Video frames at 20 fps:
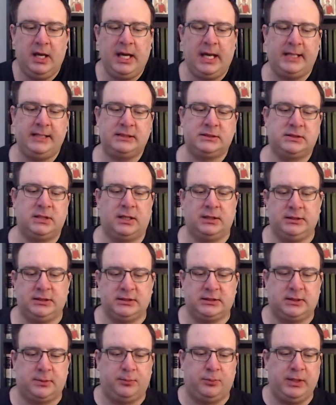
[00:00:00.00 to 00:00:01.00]
And it's not
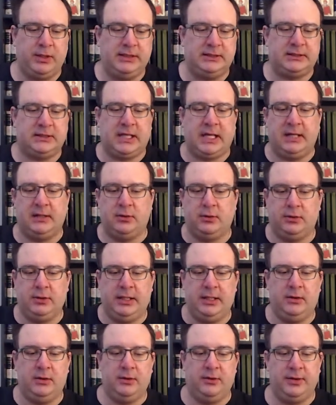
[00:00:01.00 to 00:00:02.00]
just a pre-scandal
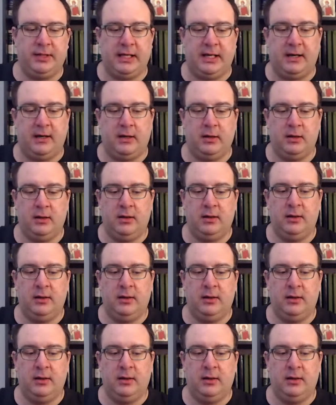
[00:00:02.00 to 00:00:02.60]
here or there.